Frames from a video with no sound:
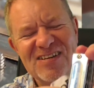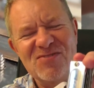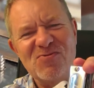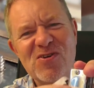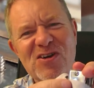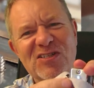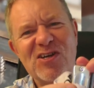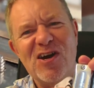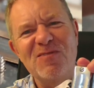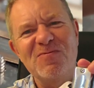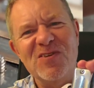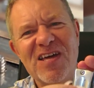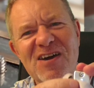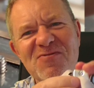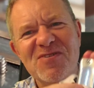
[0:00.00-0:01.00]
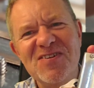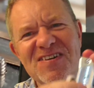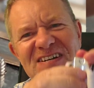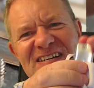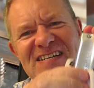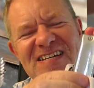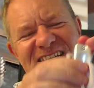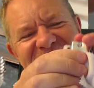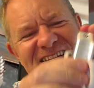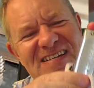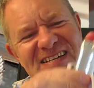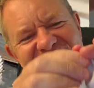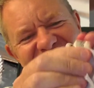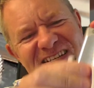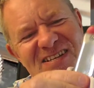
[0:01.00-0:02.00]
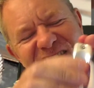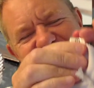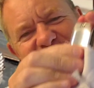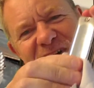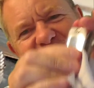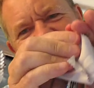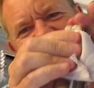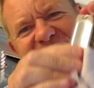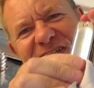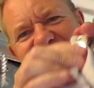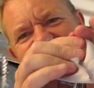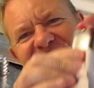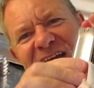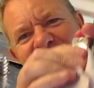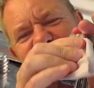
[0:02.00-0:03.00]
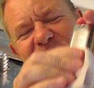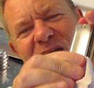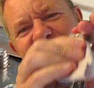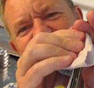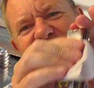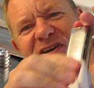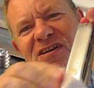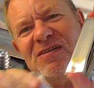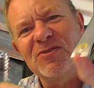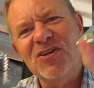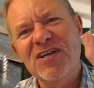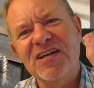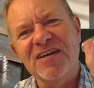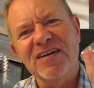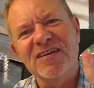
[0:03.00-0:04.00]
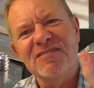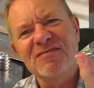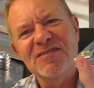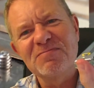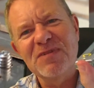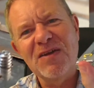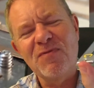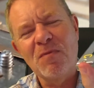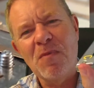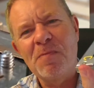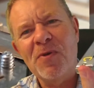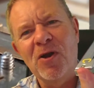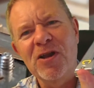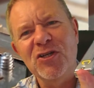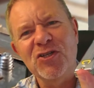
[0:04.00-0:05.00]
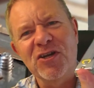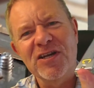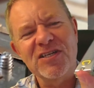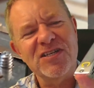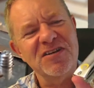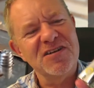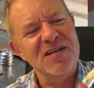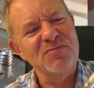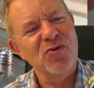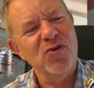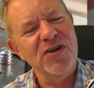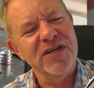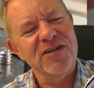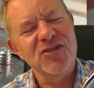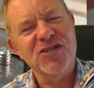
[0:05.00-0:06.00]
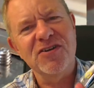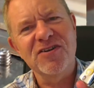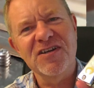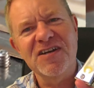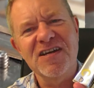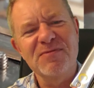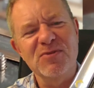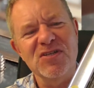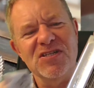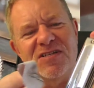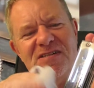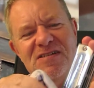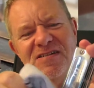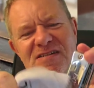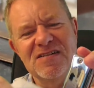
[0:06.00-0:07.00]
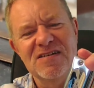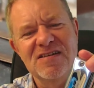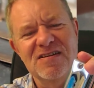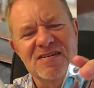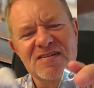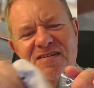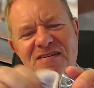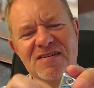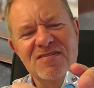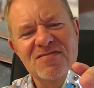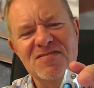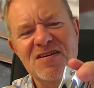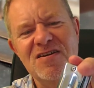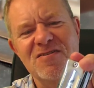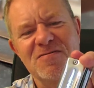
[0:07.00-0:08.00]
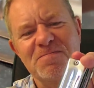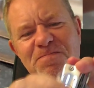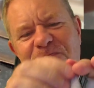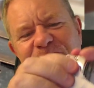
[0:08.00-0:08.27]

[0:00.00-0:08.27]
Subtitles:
Worked hard for that one. So you might want to do the same thing with your harmonica. Give them a polish on a Sunday morning and show your neighbours. I don't know.